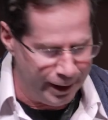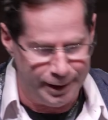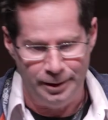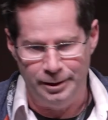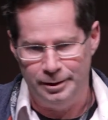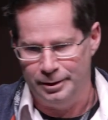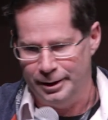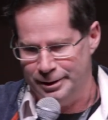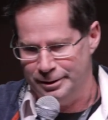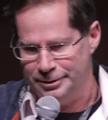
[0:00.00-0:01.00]
And
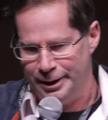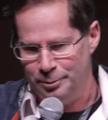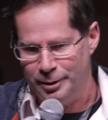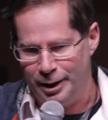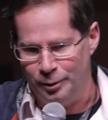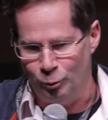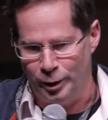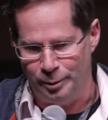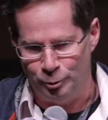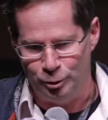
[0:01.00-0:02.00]
at the same time,
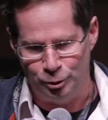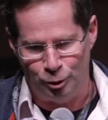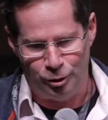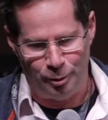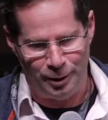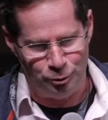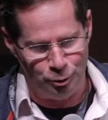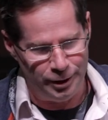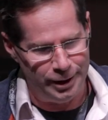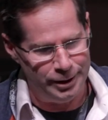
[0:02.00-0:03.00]
what I'm going to talk about
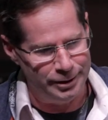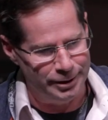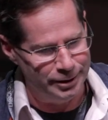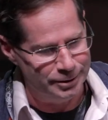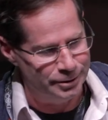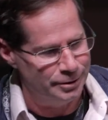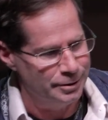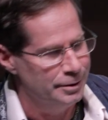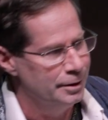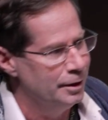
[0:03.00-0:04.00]
today
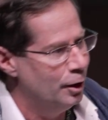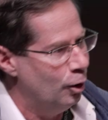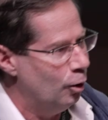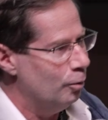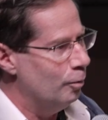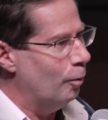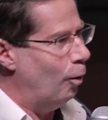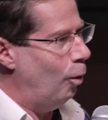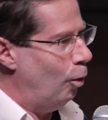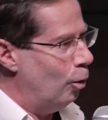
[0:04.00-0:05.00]
is
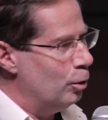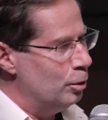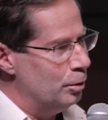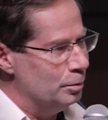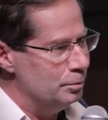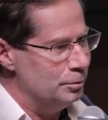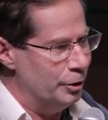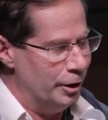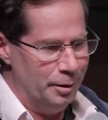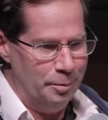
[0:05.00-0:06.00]
all,
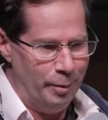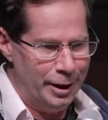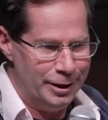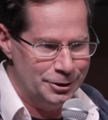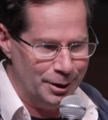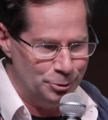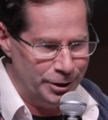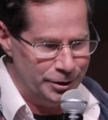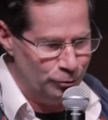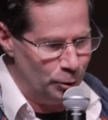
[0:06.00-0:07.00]
my
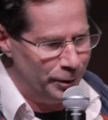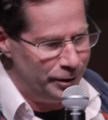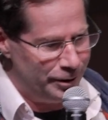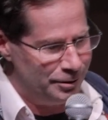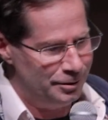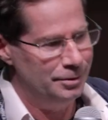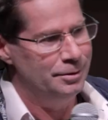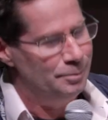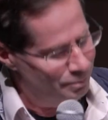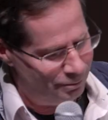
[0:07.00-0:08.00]
subjective opinions.